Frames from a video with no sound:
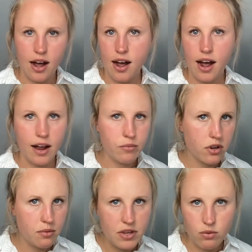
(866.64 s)
I'm
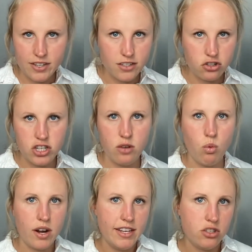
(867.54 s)
going to be researching
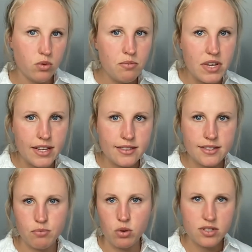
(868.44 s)
what each one
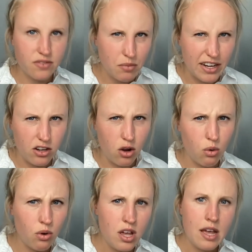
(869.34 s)
means. Most of them I
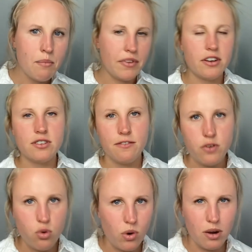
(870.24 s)
know, but there's a
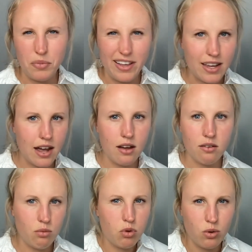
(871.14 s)
few where I'm like,
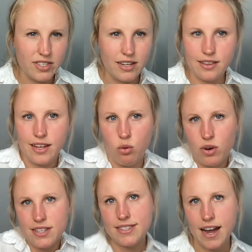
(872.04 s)
protein, like
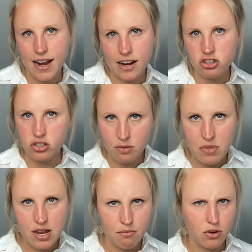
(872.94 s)
what does that actually
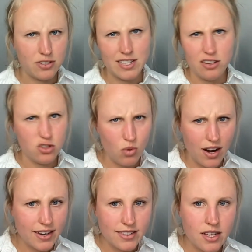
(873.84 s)
mean percentage
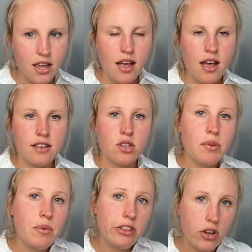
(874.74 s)
wise? So I'm
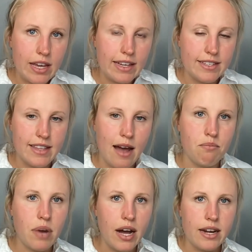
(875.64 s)
going to be looking into that.
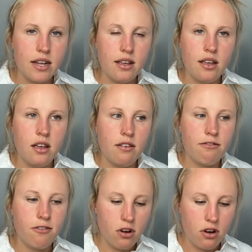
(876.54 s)
But
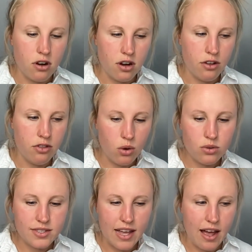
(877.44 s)
for
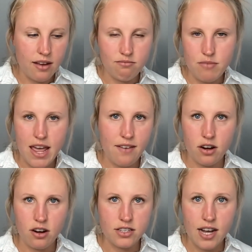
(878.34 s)
those that may have a
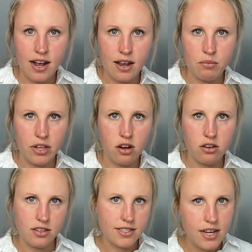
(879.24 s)
hard time
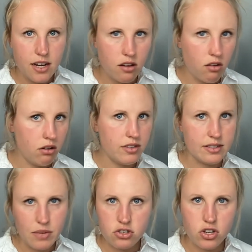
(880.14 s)
understanding all these
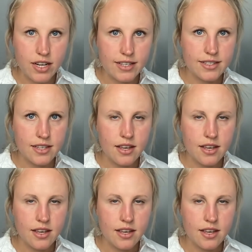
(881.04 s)
metrics,